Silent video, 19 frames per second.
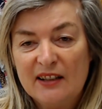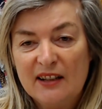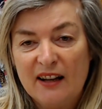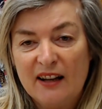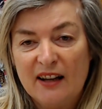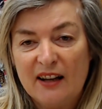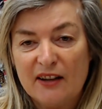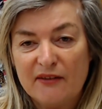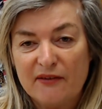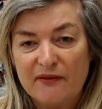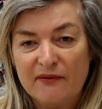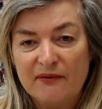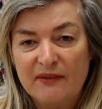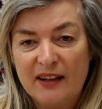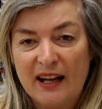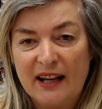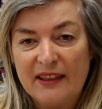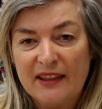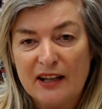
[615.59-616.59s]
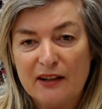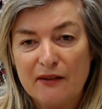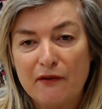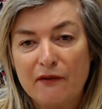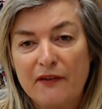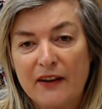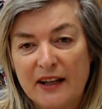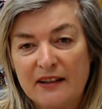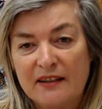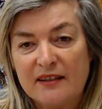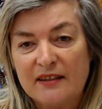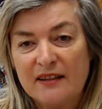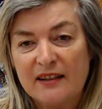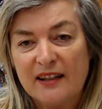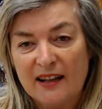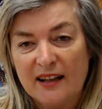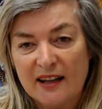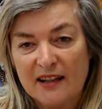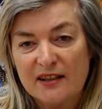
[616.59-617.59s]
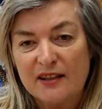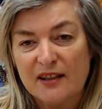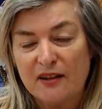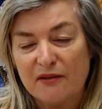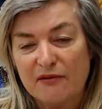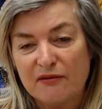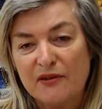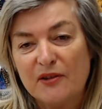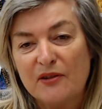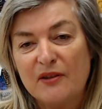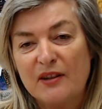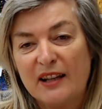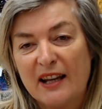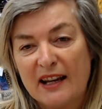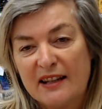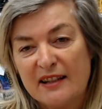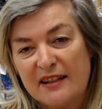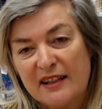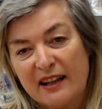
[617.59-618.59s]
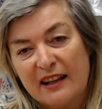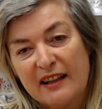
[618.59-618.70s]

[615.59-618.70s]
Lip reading: and then fed the elastic through the casing and